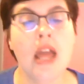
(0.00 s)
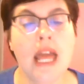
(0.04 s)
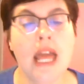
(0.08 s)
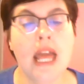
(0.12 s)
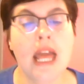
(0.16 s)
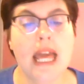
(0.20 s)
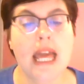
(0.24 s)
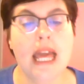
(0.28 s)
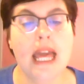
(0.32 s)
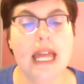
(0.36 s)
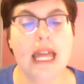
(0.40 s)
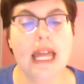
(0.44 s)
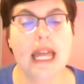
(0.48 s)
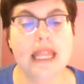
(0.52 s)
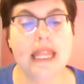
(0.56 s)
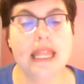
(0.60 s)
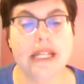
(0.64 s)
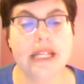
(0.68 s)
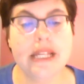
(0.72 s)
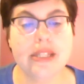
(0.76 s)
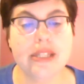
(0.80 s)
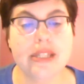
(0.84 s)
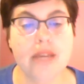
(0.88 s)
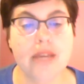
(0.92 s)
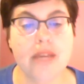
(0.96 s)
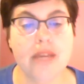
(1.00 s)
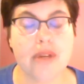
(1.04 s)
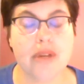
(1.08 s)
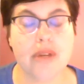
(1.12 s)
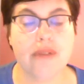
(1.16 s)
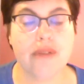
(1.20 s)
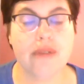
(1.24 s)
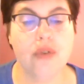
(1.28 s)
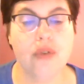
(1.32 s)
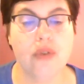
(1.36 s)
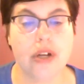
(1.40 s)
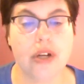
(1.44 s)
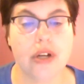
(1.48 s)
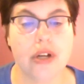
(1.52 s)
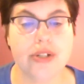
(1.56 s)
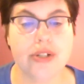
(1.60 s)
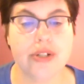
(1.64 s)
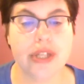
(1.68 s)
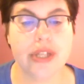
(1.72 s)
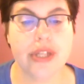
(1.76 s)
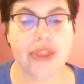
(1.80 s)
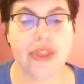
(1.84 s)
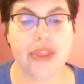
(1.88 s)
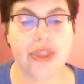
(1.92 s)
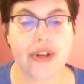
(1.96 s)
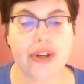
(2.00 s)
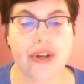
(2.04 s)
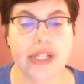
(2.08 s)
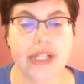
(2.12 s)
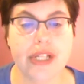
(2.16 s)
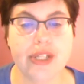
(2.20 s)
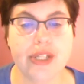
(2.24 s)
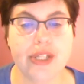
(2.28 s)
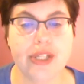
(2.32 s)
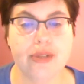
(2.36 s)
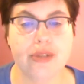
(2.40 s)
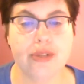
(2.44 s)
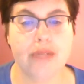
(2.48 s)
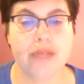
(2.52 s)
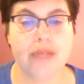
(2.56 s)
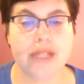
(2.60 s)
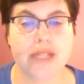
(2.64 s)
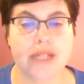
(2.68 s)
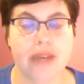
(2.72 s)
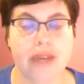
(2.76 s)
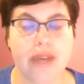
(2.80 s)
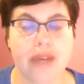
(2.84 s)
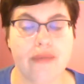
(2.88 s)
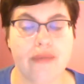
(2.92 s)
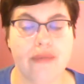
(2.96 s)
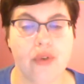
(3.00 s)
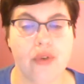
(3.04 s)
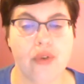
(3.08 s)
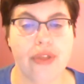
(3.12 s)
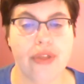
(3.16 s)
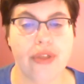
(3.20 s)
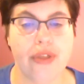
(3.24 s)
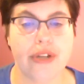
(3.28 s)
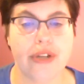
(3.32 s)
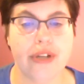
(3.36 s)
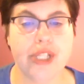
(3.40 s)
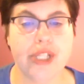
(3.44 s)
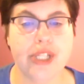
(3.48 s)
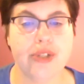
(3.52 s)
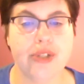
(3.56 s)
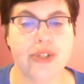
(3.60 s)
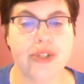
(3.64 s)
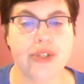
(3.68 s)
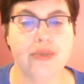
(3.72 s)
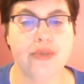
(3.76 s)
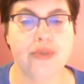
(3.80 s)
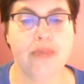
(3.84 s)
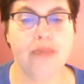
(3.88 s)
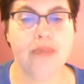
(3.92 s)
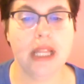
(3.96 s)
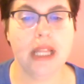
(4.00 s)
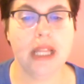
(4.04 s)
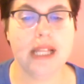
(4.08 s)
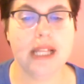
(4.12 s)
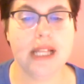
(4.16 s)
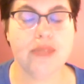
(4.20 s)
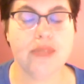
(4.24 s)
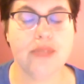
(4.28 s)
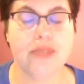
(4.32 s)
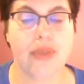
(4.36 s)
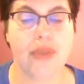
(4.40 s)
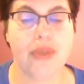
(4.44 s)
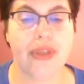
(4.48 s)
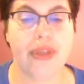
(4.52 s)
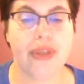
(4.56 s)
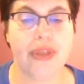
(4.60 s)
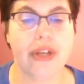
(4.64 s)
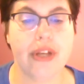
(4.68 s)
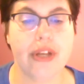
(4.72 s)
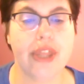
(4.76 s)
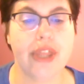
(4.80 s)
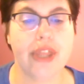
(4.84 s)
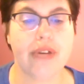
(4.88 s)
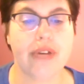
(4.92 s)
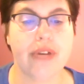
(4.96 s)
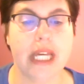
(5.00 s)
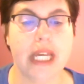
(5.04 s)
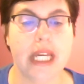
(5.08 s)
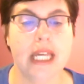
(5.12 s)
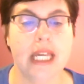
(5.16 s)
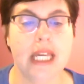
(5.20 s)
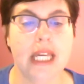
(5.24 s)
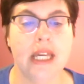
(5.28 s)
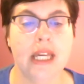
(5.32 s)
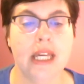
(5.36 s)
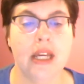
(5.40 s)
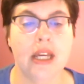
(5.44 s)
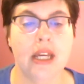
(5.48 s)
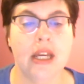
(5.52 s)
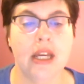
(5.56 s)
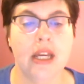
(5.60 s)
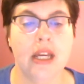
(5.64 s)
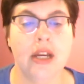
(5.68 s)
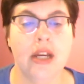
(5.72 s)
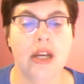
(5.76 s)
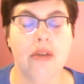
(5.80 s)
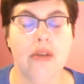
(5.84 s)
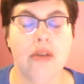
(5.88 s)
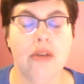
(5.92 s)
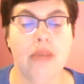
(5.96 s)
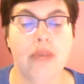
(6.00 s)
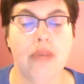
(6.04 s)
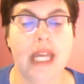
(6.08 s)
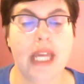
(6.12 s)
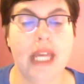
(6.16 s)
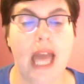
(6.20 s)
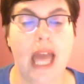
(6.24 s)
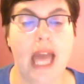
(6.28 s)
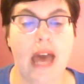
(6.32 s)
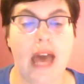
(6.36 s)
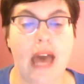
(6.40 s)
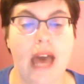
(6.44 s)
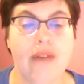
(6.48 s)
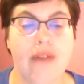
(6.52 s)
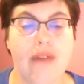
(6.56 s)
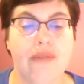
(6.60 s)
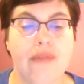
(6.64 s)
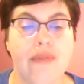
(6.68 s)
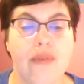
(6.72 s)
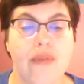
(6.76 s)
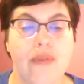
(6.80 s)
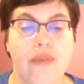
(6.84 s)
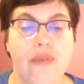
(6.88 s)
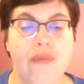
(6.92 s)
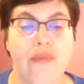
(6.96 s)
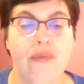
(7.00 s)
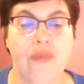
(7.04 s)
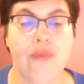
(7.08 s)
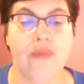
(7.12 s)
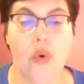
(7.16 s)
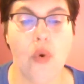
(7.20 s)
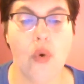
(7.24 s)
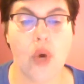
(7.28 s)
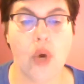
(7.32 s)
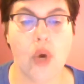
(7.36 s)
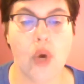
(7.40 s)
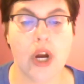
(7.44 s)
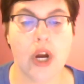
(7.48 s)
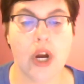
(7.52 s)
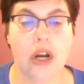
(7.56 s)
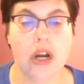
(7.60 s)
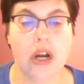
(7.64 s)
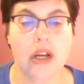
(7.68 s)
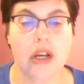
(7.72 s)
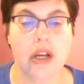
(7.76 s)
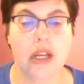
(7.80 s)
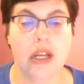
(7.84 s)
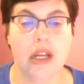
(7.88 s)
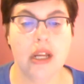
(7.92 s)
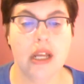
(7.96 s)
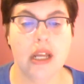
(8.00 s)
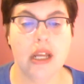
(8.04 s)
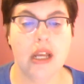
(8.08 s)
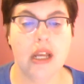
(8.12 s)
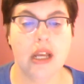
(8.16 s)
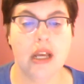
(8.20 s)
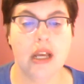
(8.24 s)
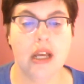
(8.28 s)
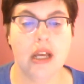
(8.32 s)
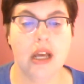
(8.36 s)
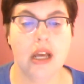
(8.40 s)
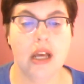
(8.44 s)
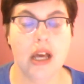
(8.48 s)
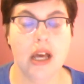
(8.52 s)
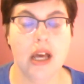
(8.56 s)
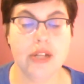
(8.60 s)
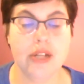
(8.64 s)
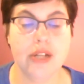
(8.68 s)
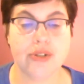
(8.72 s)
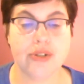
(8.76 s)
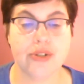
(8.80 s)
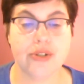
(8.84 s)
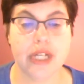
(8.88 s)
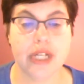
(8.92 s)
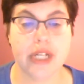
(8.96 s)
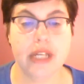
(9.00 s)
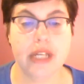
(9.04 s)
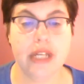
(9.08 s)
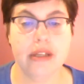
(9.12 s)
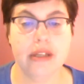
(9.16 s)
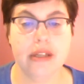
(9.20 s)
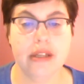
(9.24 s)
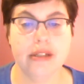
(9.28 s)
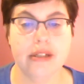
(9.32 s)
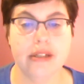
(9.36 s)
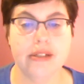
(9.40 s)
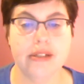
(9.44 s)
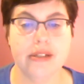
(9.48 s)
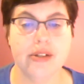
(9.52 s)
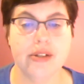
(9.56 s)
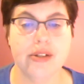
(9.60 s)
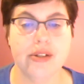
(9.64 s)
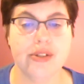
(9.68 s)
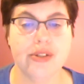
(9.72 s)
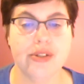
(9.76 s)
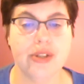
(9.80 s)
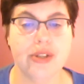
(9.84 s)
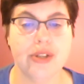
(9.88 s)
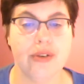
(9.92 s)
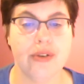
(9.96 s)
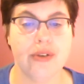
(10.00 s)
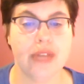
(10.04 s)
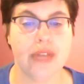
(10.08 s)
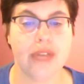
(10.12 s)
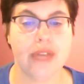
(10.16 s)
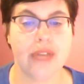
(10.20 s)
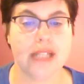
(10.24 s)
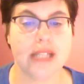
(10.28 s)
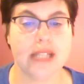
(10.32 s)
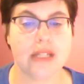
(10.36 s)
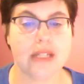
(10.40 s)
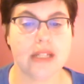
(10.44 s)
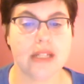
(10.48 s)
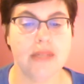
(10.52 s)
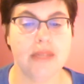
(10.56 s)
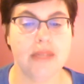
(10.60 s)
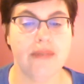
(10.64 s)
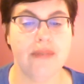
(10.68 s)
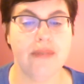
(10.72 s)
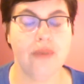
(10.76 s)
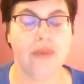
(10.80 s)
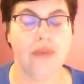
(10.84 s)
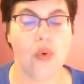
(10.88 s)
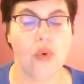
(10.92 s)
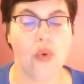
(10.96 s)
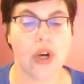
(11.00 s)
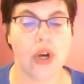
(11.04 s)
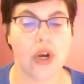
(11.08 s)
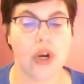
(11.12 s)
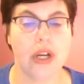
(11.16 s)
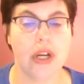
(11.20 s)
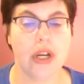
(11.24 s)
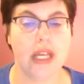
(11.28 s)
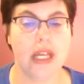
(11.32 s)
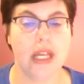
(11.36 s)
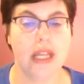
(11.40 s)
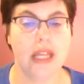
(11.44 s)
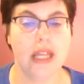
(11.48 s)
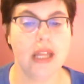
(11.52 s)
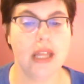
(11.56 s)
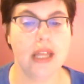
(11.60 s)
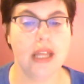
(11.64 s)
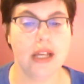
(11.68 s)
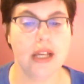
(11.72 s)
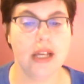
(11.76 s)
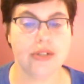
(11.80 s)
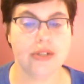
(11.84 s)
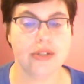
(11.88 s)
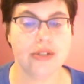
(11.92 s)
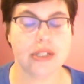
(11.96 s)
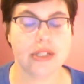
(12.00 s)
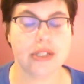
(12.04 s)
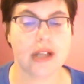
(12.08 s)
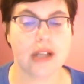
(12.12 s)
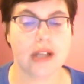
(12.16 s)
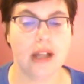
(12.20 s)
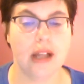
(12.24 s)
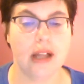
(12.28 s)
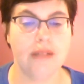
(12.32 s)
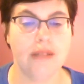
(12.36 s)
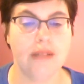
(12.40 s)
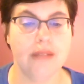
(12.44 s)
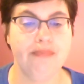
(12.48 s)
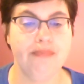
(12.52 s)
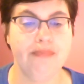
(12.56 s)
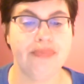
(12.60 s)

In this number, 432, because we have 432 plus 133, we have 400. So that's going to be 4 in the hundreds column.